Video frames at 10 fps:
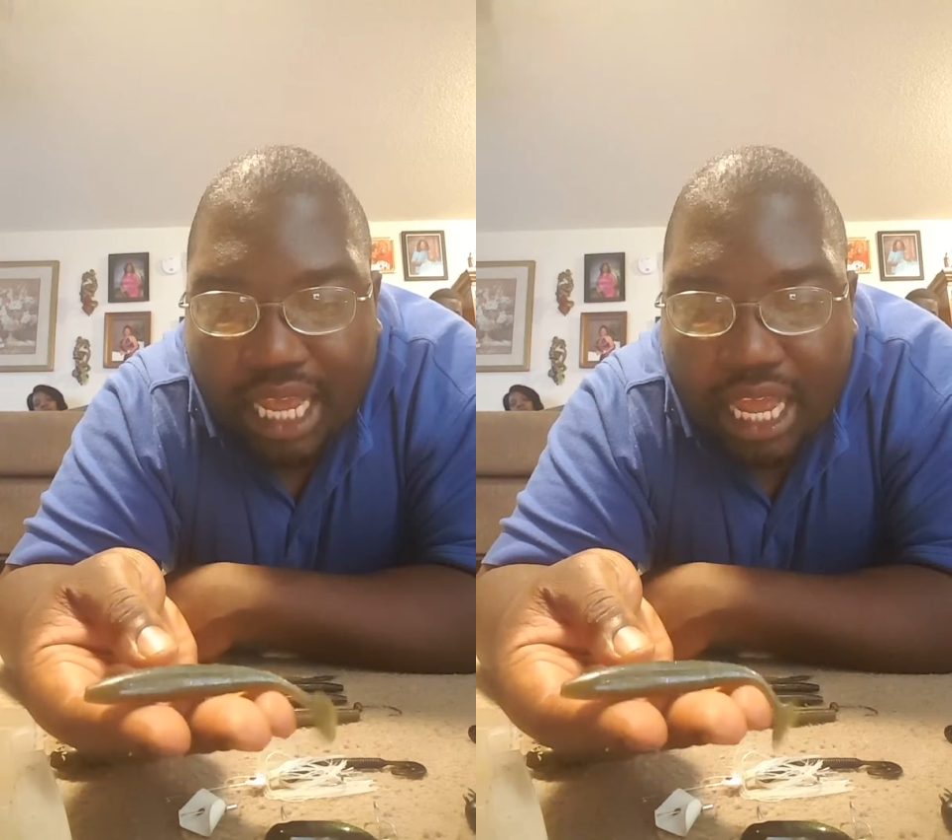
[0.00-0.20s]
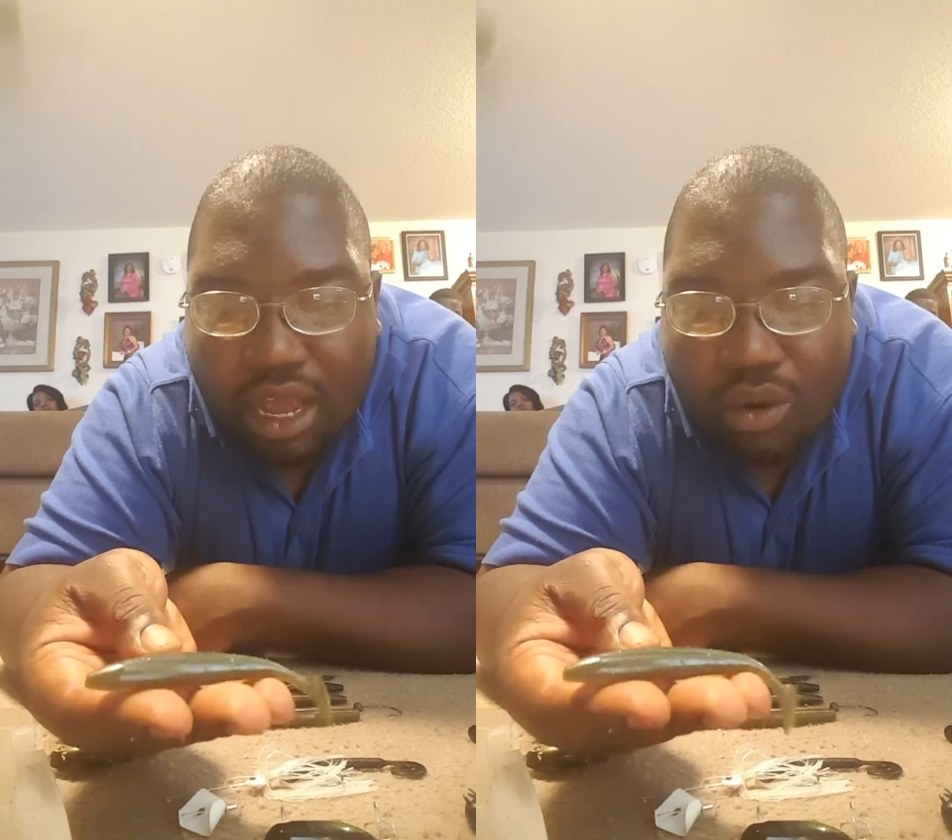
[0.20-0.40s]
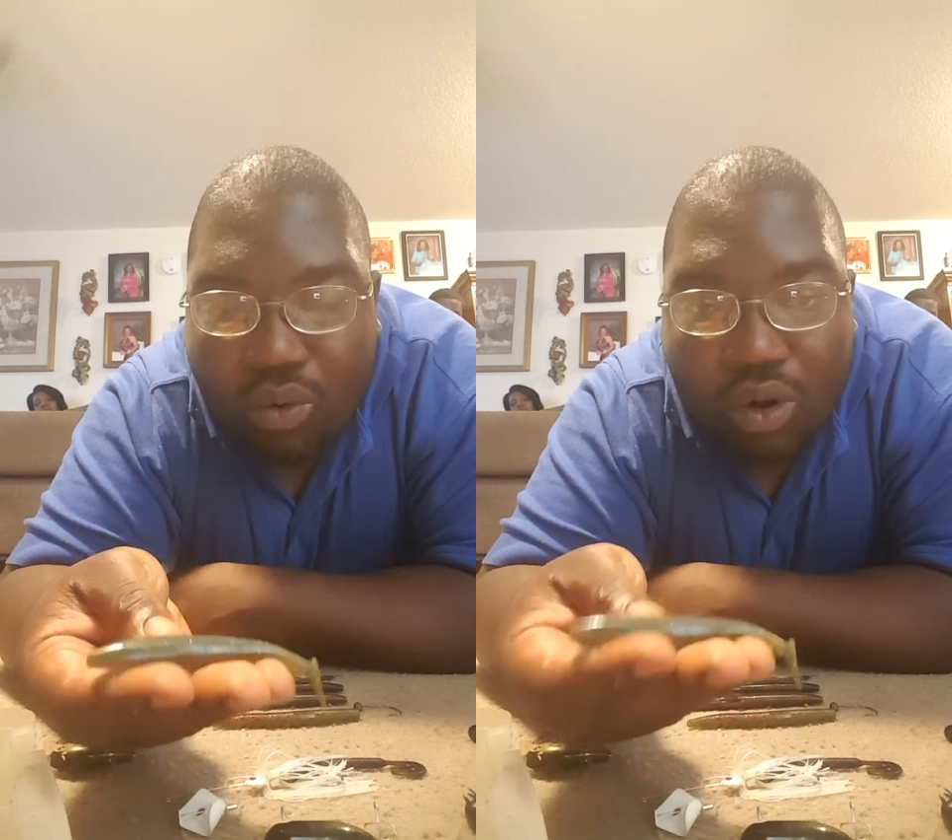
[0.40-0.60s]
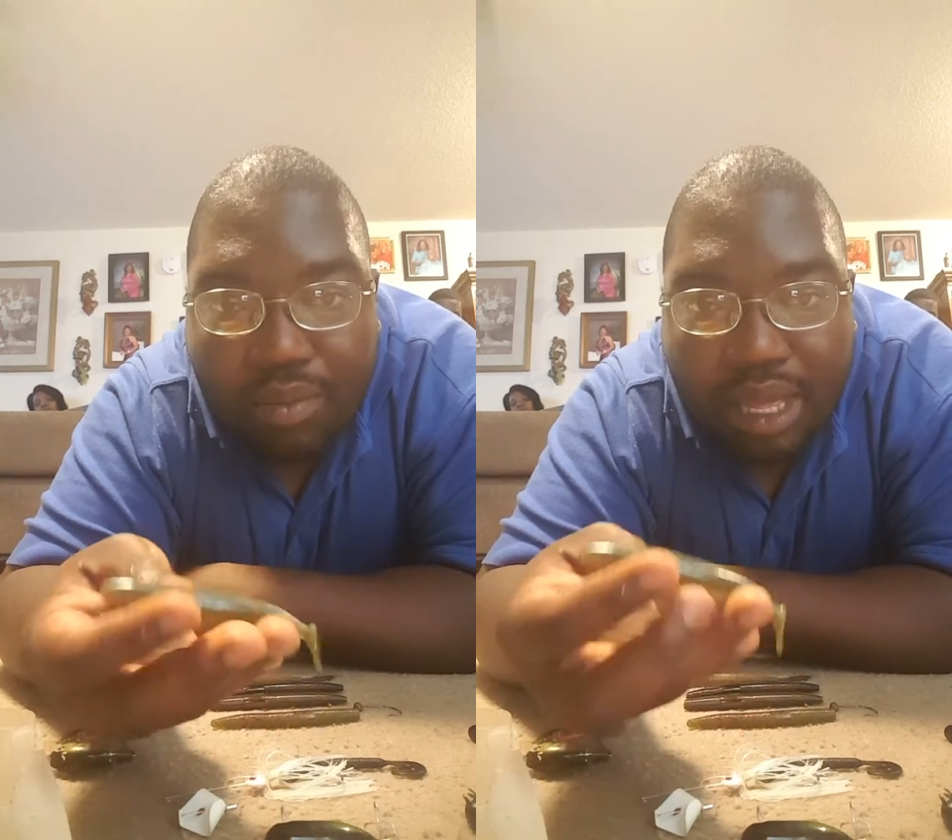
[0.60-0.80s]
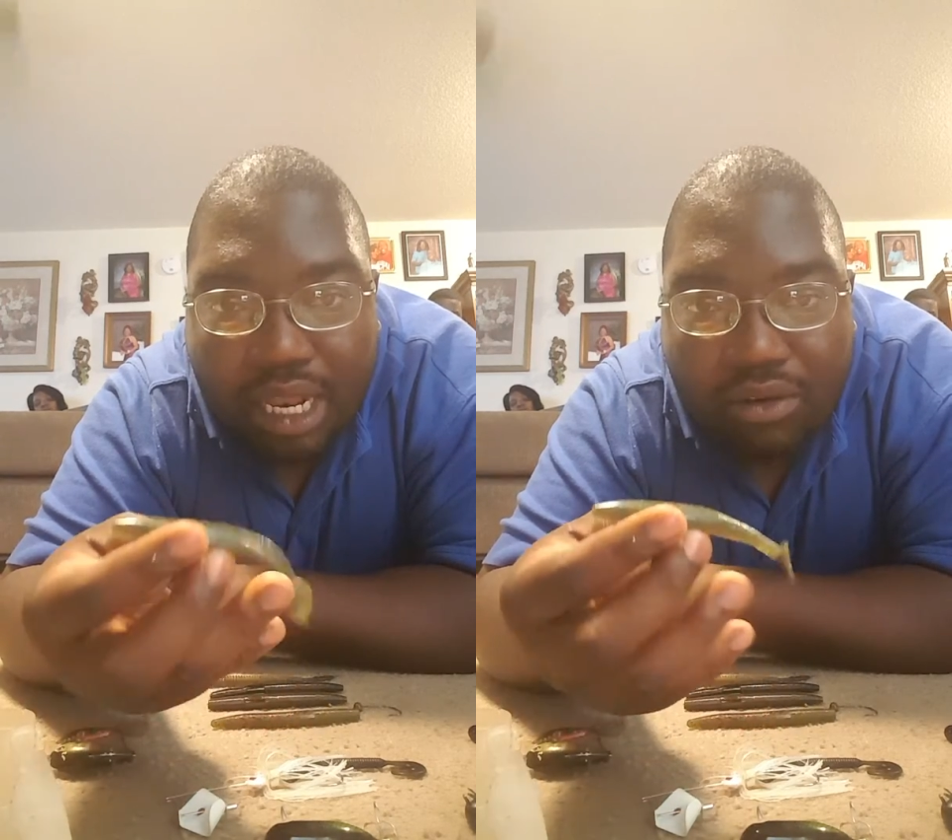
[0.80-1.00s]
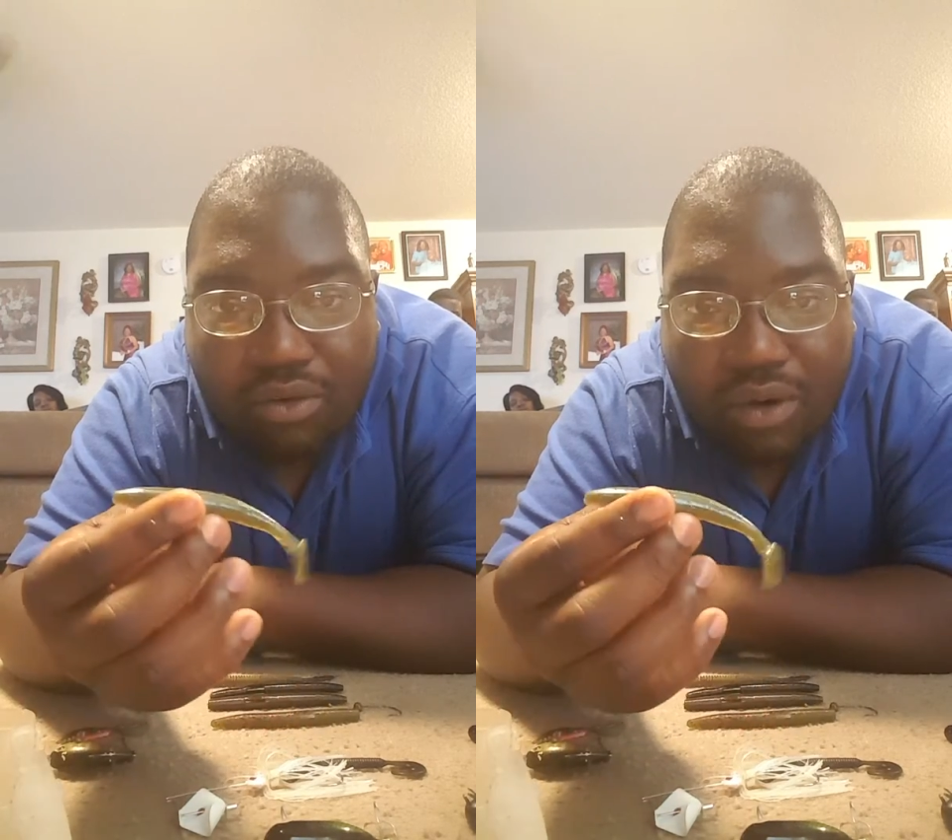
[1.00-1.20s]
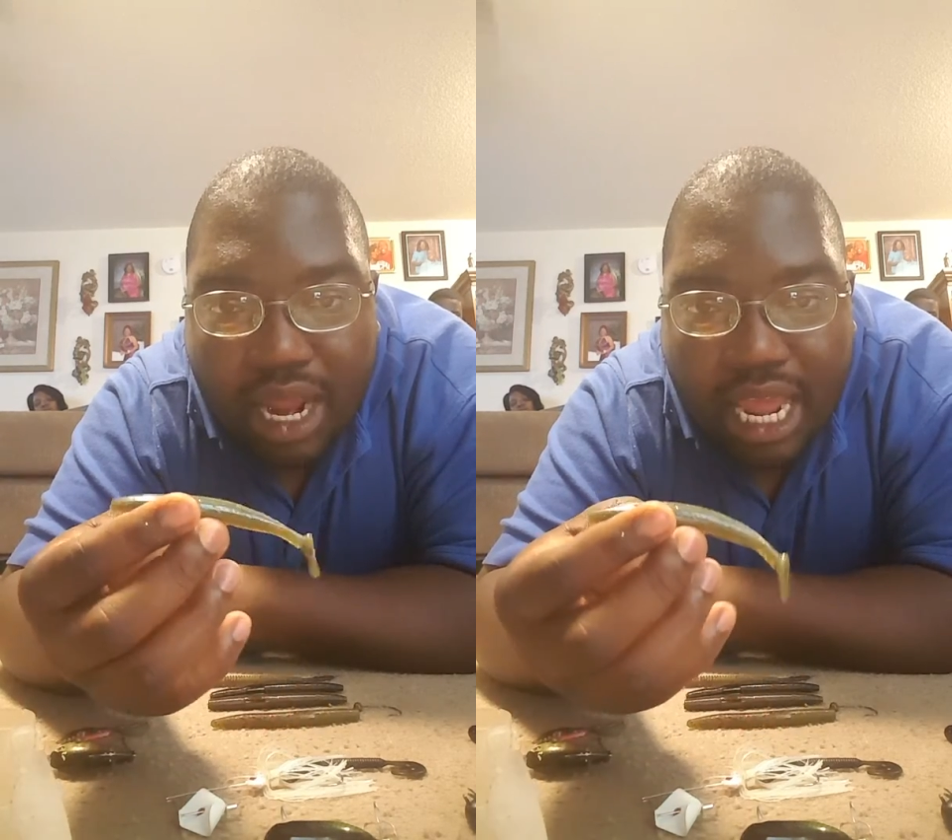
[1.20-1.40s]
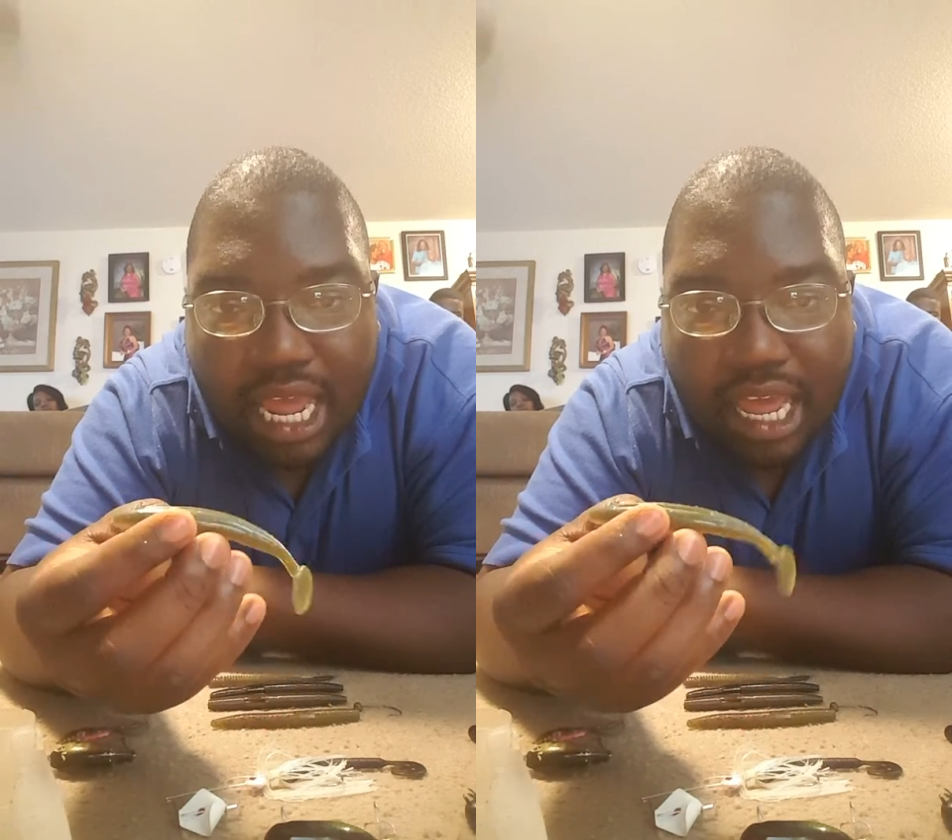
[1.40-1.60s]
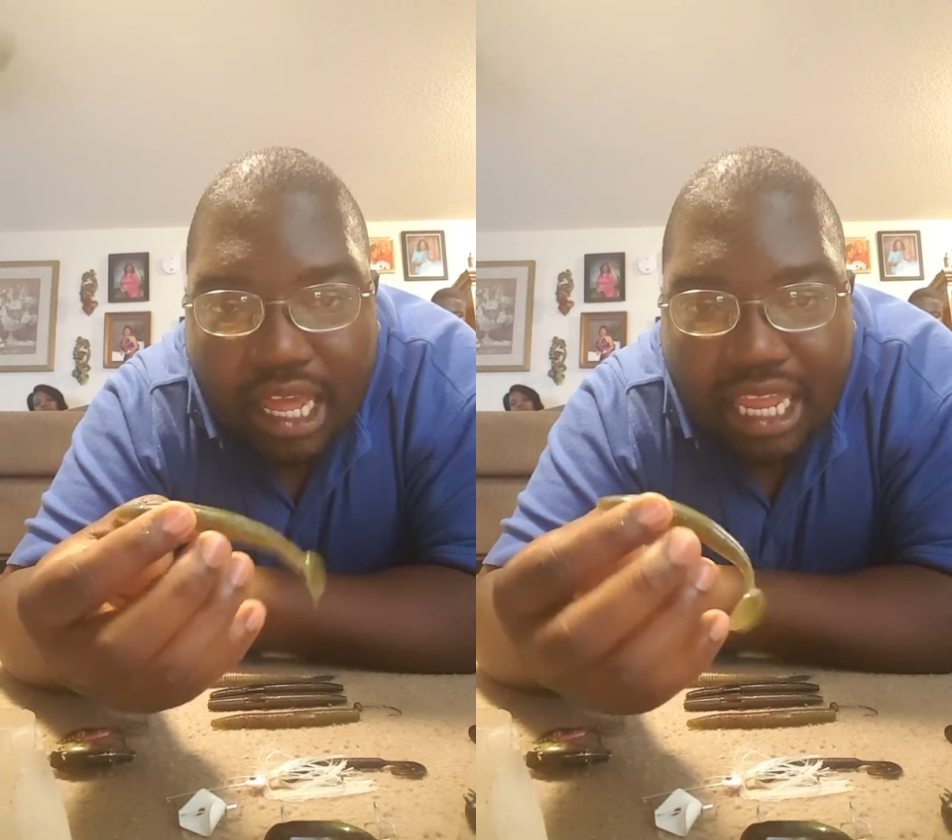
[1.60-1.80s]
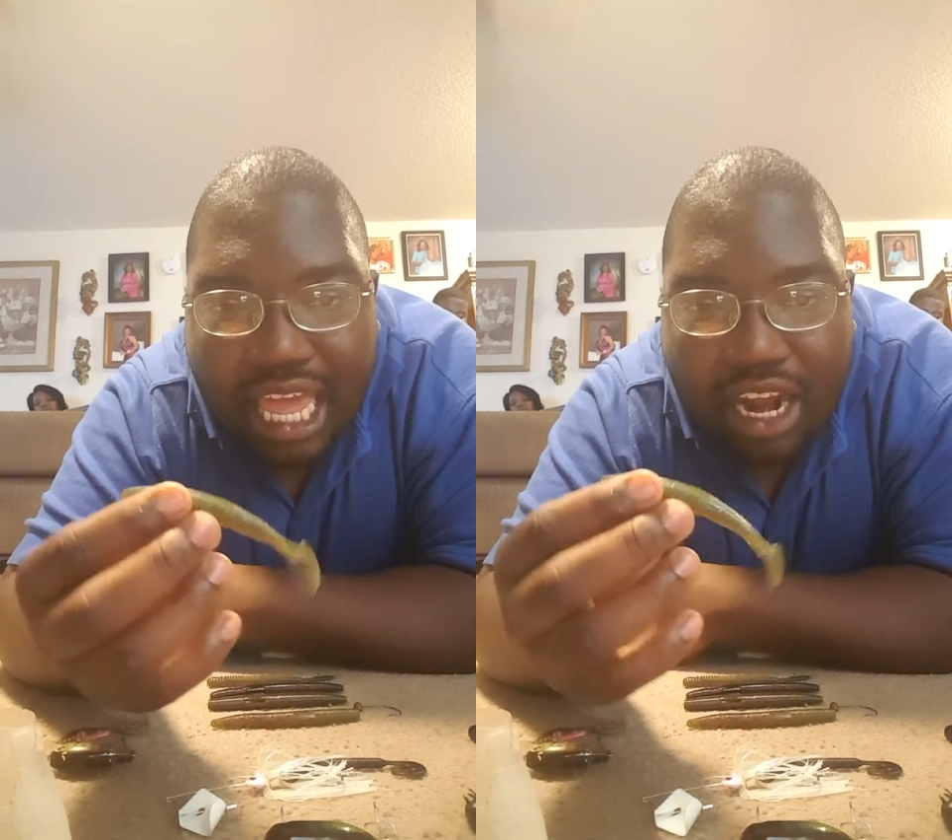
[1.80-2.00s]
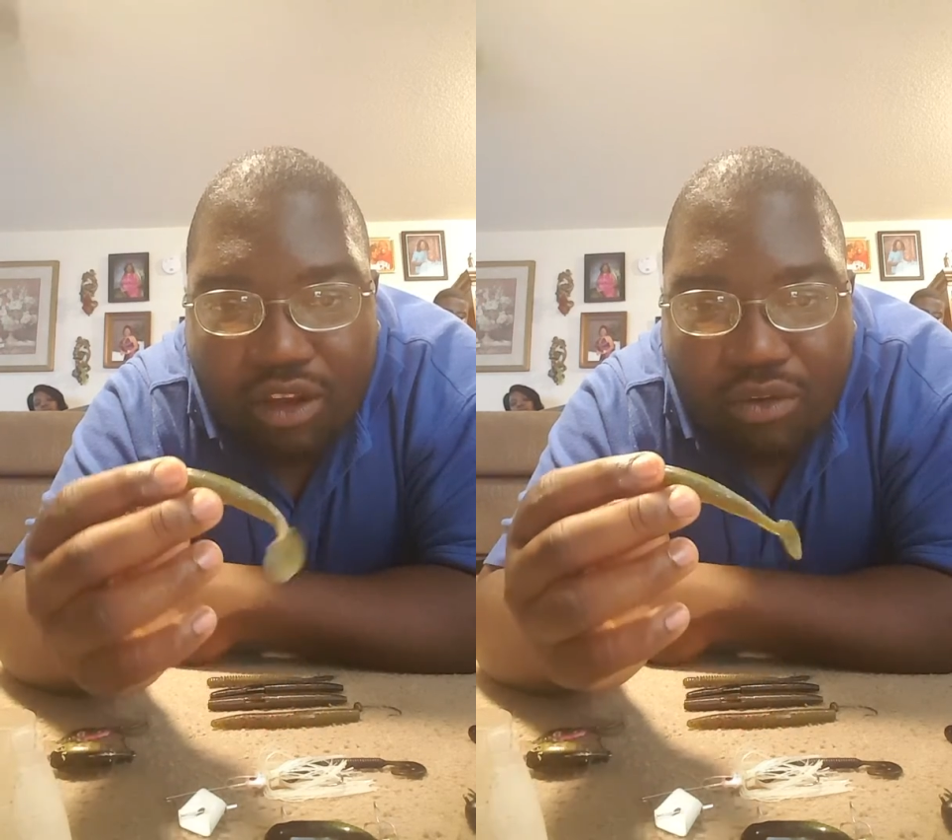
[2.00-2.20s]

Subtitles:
a watermelon red, kind of